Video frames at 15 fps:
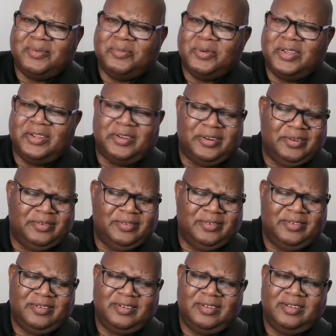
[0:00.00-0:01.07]
weird.
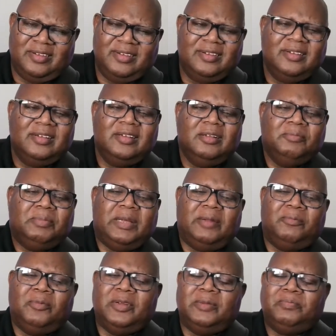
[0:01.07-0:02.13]

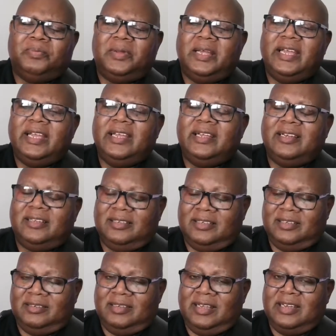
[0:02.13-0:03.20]
But when played
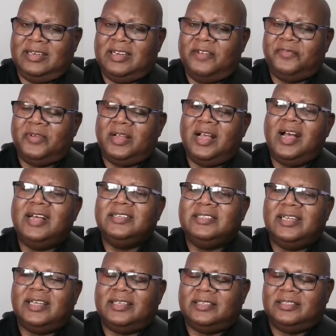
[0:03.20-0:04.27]
in different
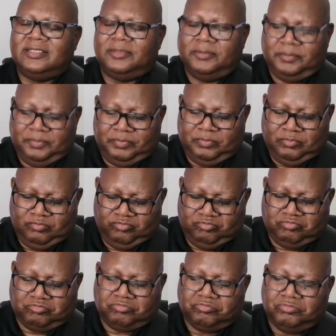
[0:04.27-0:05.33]
contexts,
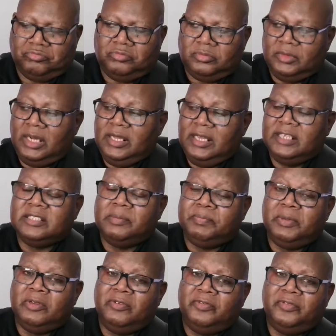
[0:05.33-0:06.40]
it's a
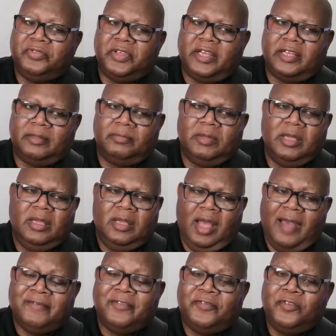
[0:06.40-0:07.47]
beautiful thing.
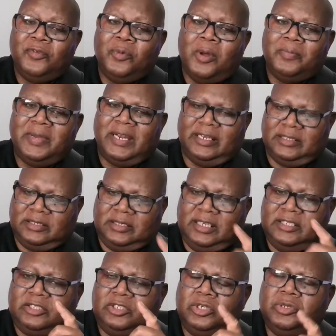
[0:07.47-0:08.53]
Have a few more minutes.
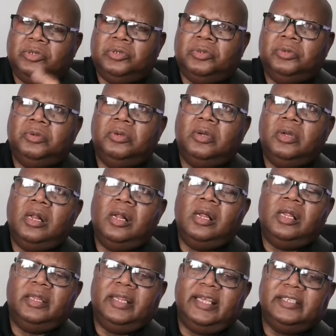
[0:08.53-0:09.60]
Let's do
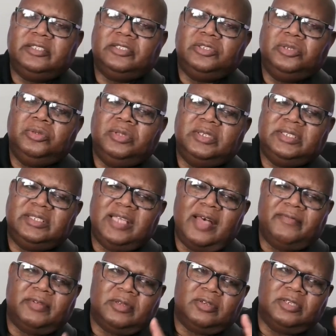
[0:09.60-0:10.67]
the
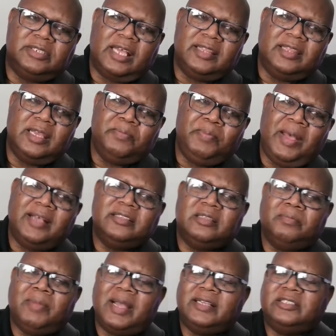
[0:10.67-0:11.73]
7, because I think Pastor
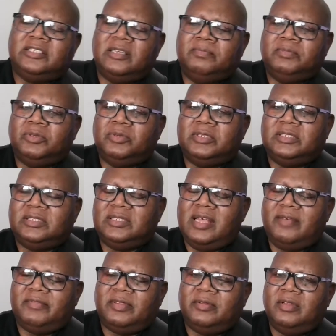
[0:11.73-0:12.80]
Mike jumped on the
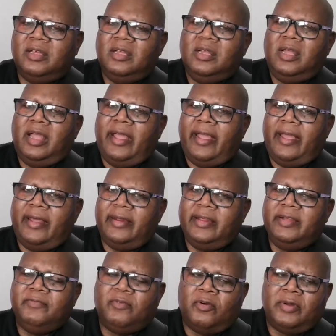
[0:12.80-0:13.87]
7 and
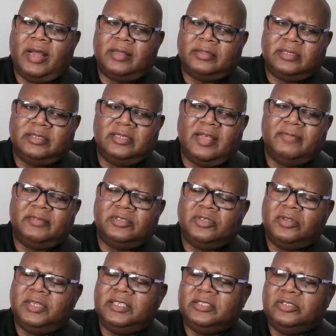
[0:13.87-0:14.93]
he wrote out the 7. So
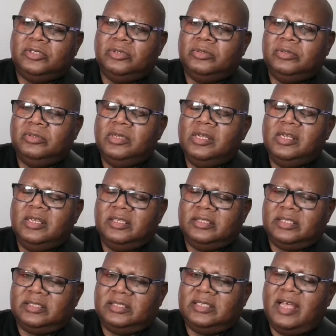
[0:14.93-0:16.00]
let's do
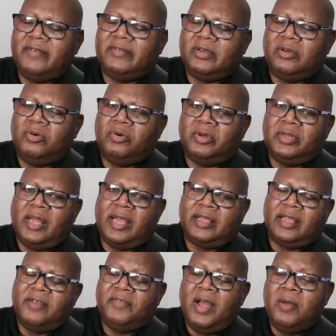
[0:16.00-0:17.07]
the 7 chord.
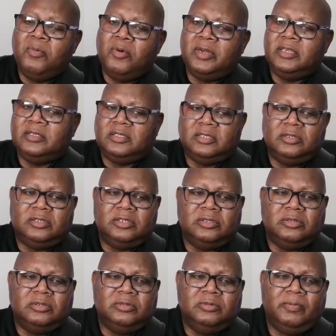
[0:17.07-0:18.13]
Like if I wanted to
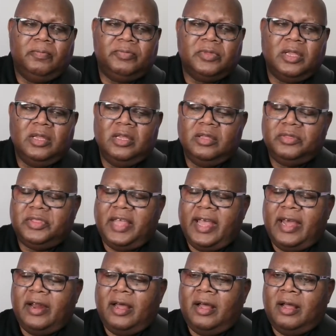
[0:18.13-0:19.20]
do
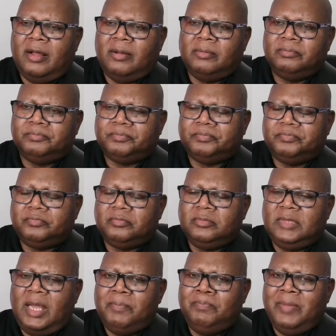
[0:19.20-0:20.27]

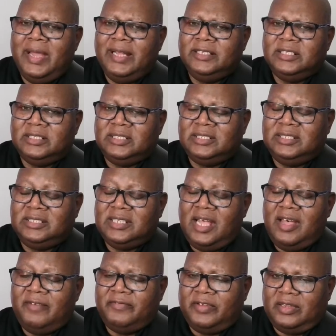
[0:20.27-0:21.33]
that major
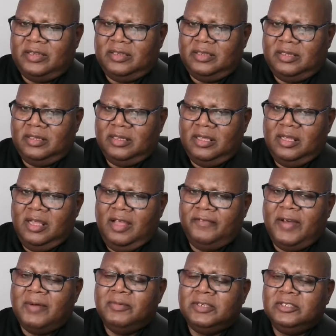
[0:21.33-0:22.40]
7, if
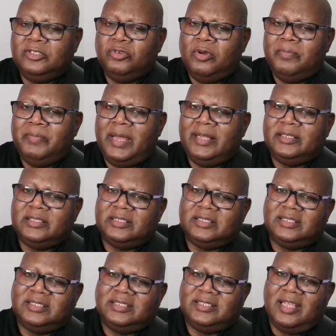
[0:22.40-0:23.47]
I want to do a major
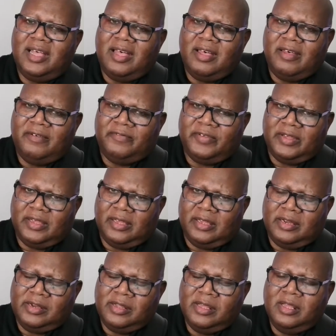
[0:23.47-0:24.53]

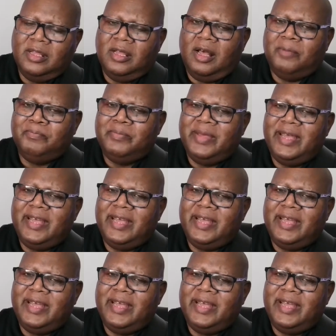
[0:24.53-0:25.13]
7, I'm